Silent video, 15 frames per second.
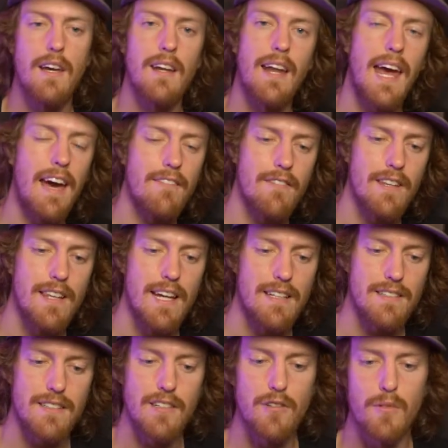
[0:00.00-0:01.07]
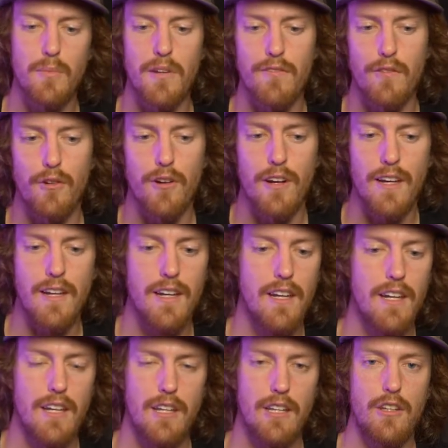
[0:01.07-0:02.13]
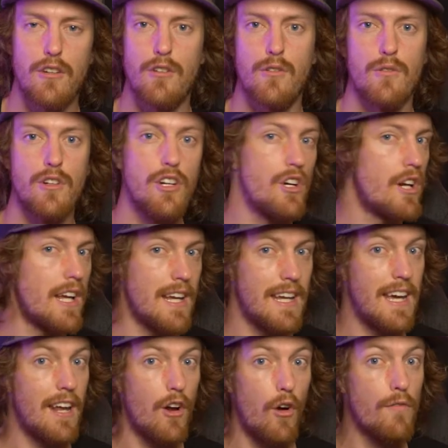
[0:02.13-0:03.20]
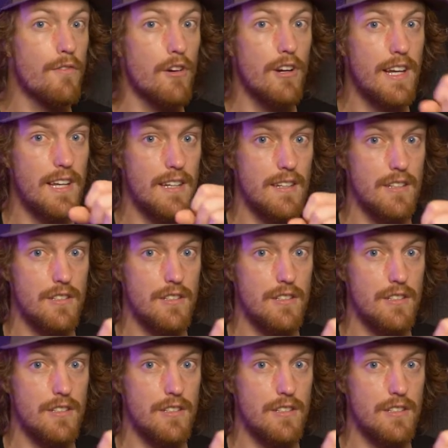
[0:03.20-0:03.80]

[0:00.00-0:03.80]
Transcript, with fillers: and having that single before it you couldn't get over it,